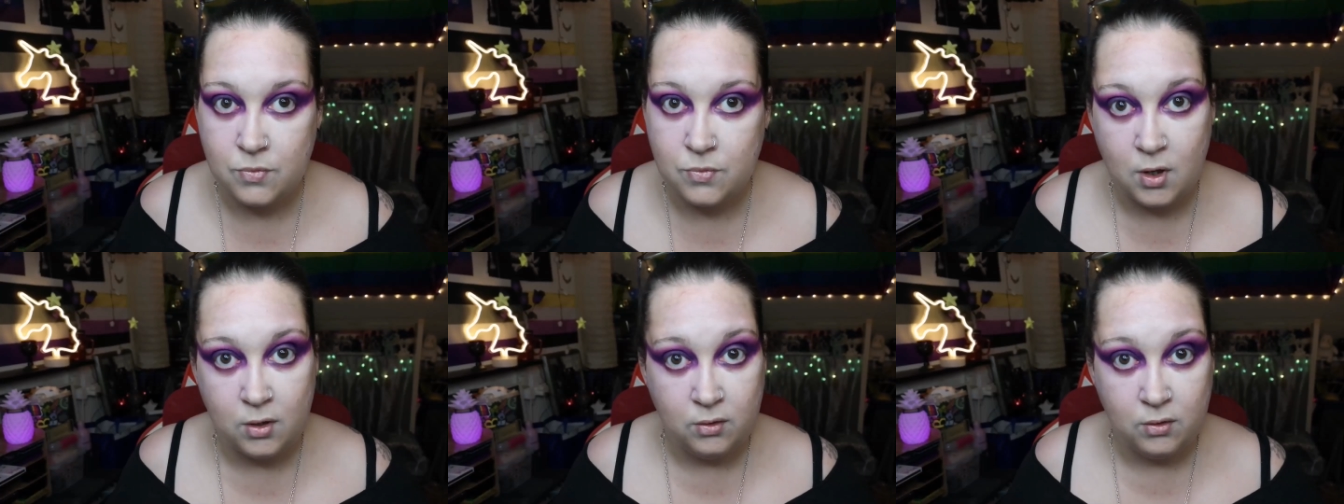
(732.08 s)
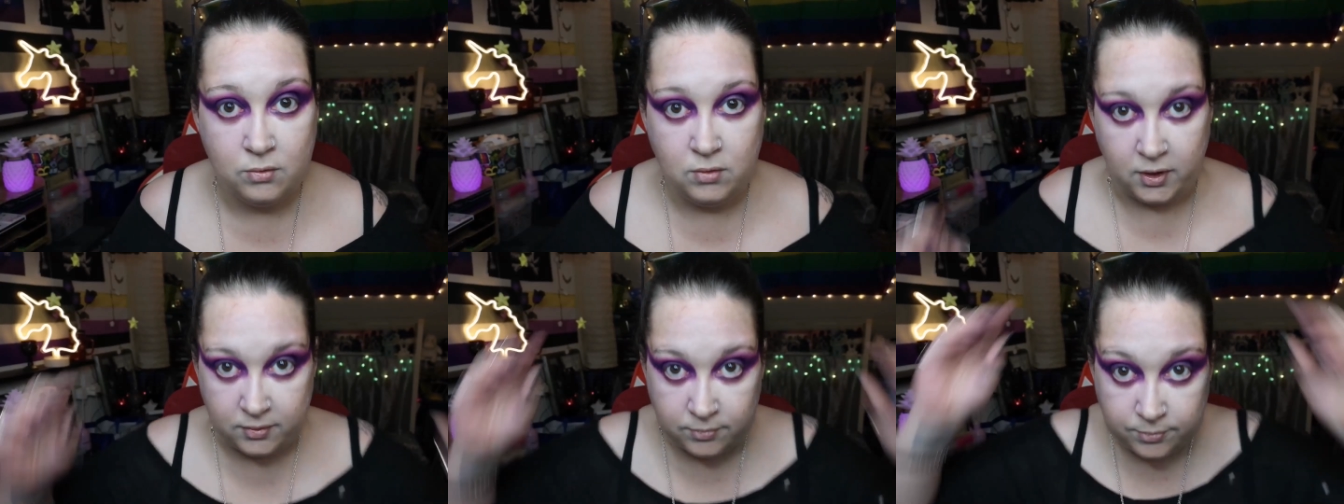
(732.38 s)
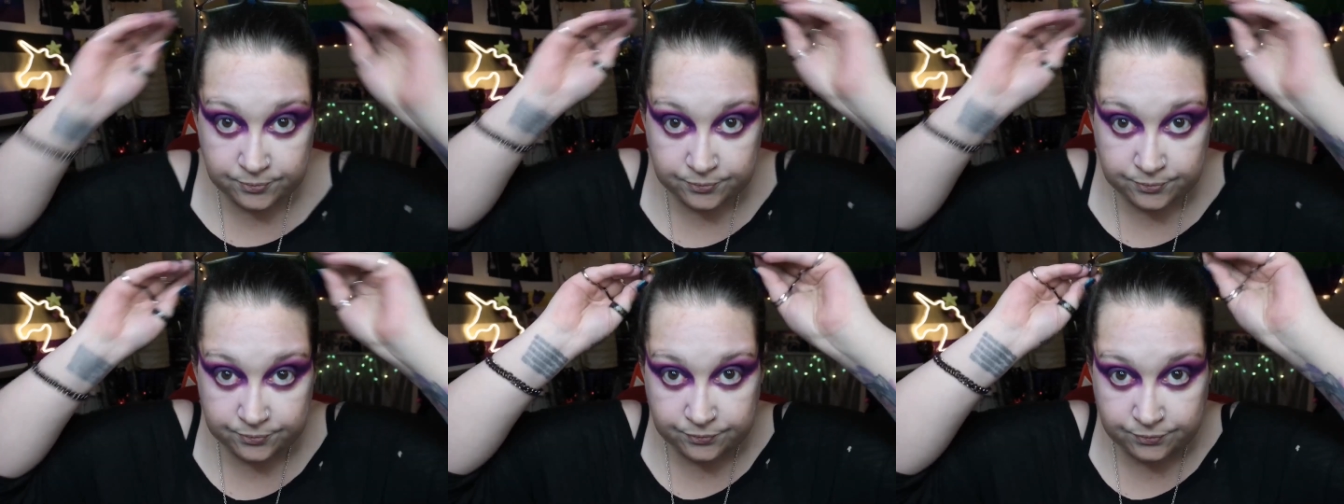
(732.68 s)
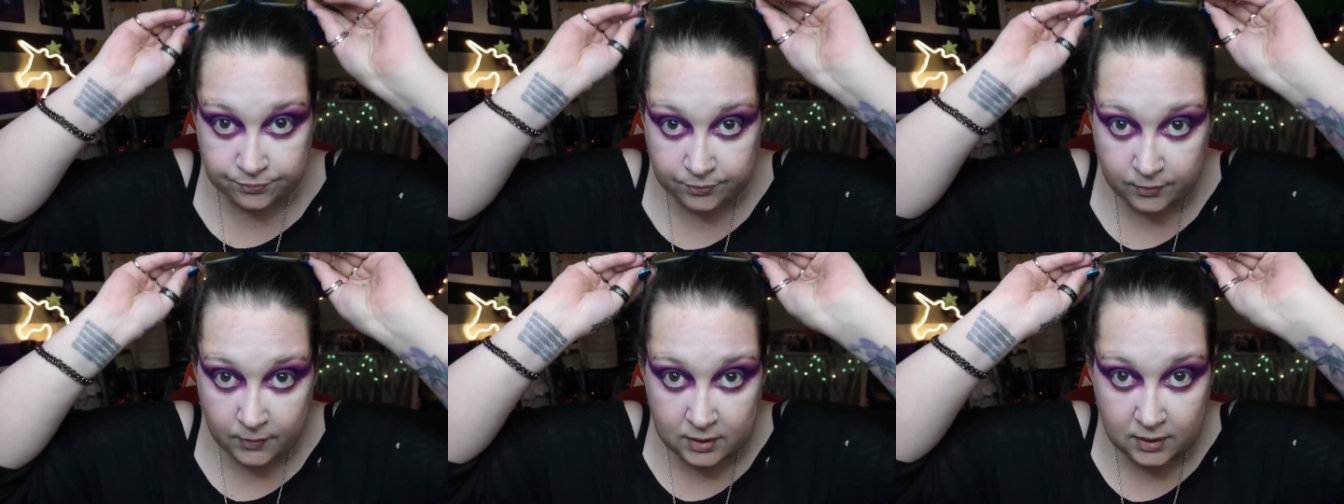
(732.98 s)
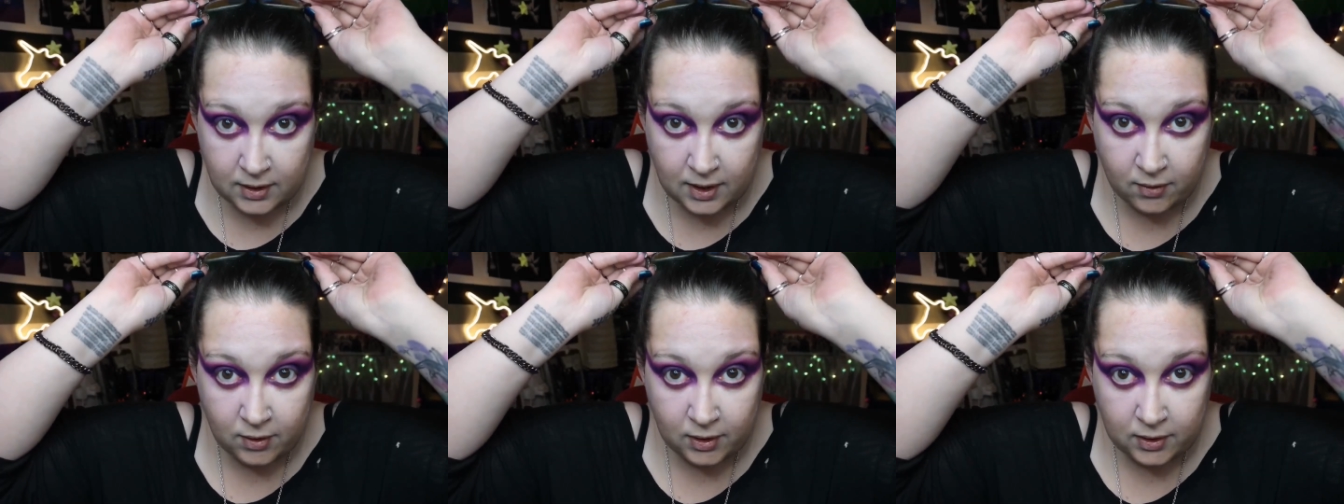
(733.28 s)
Right, and
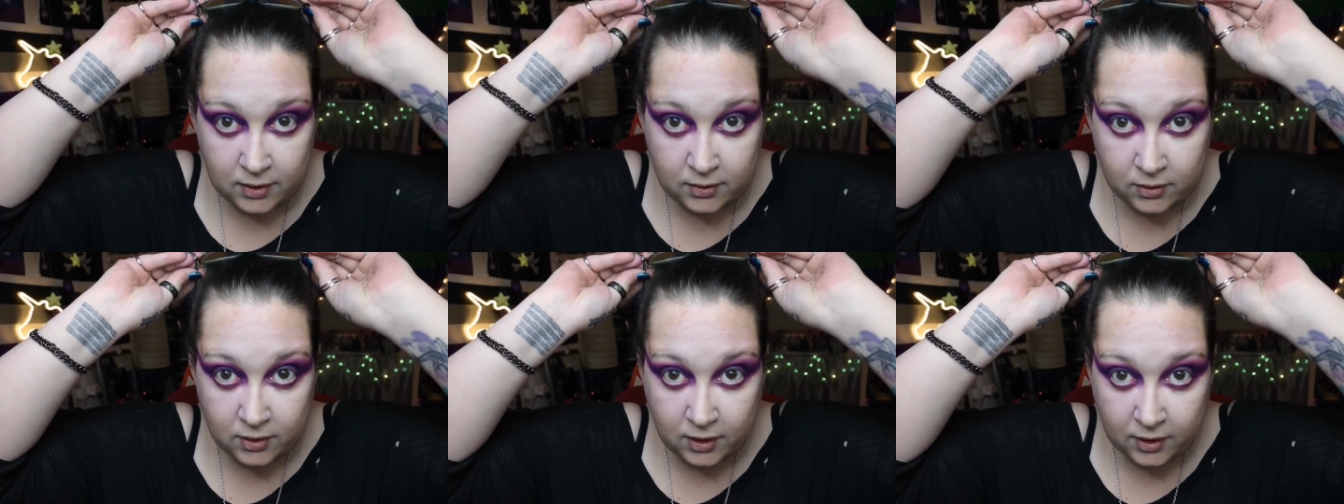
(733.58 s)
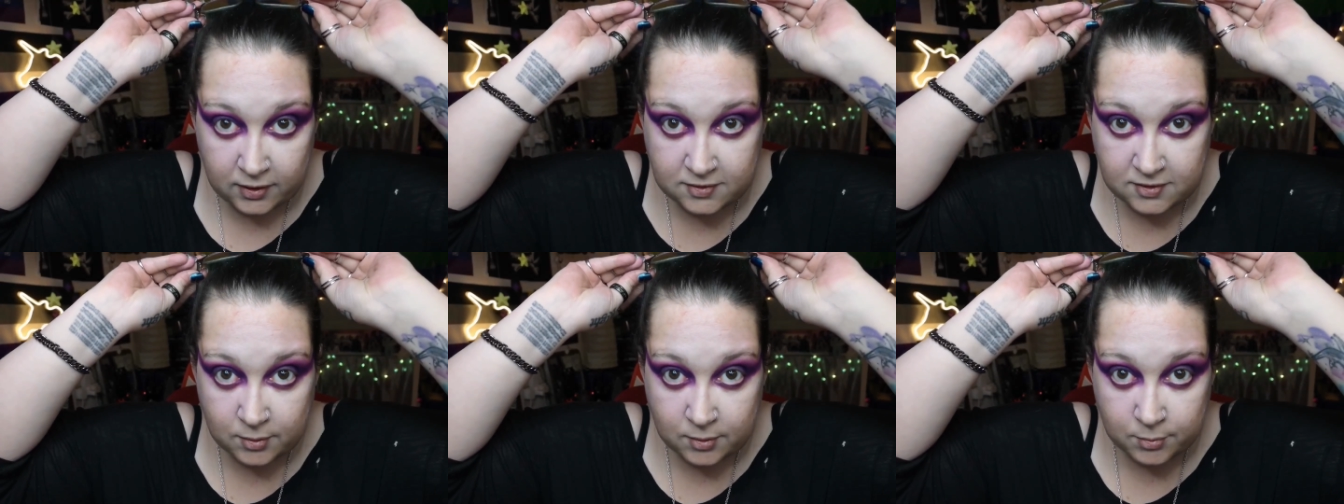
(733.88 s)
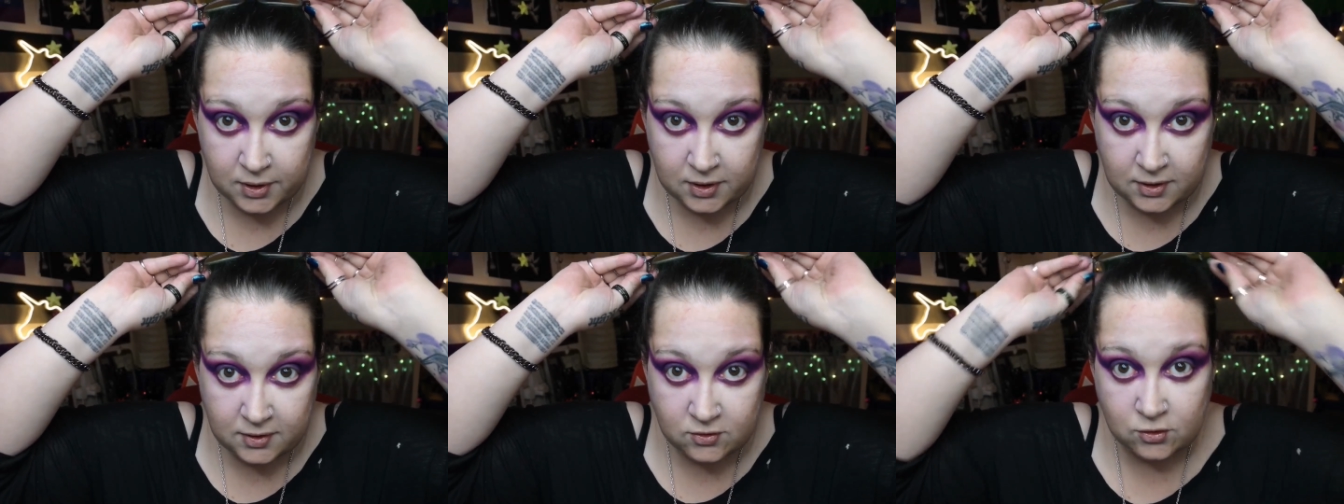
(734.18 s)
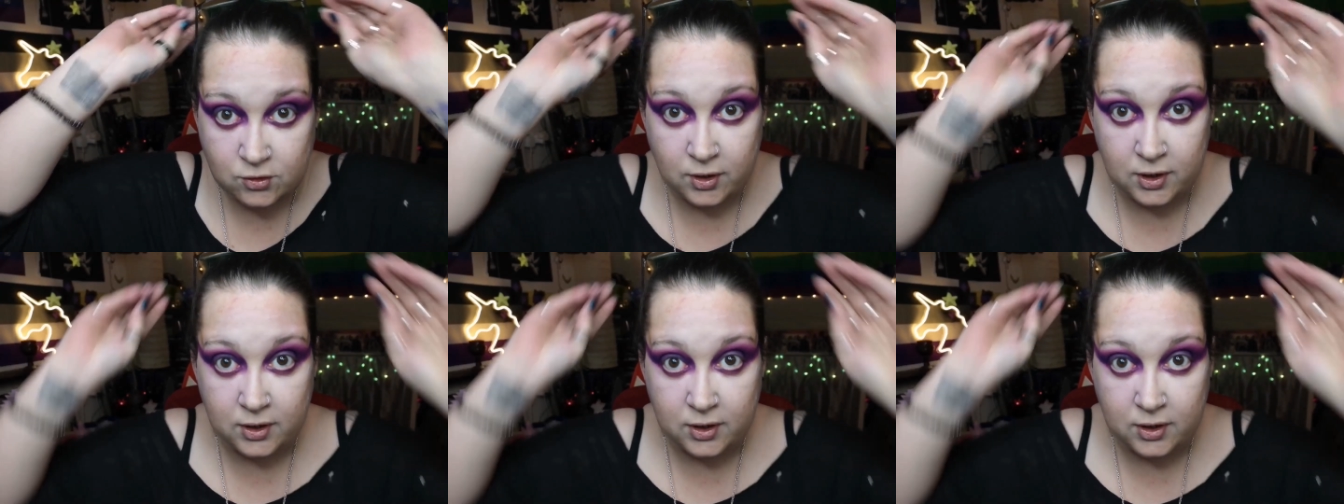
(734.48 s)
now I look like somebody's drained all